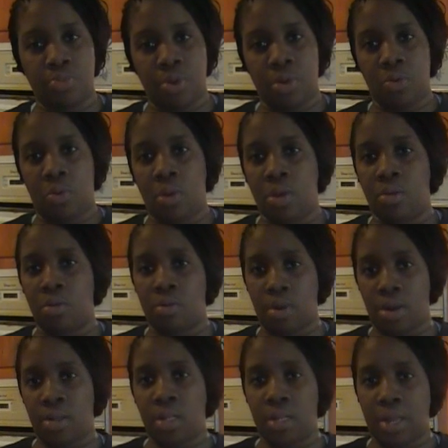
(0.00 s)
bran oil or
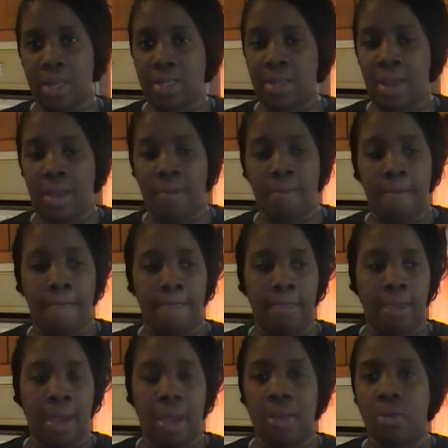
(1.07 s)
anything like that,
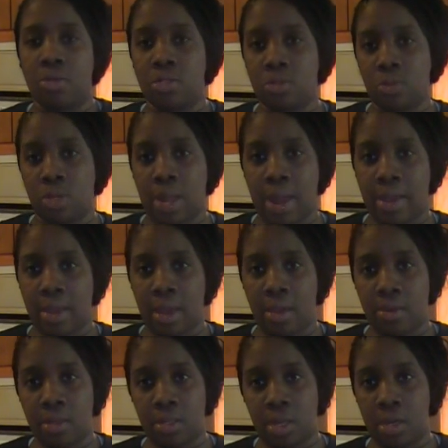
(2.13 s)
I go to a lye
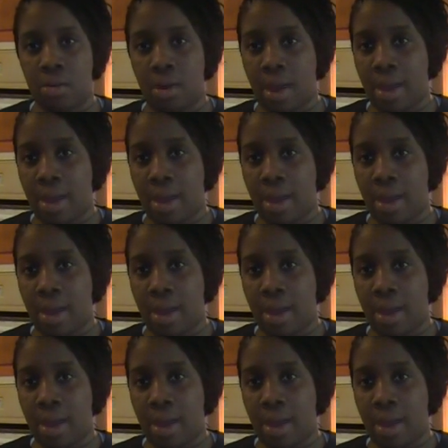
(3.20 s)
calculator.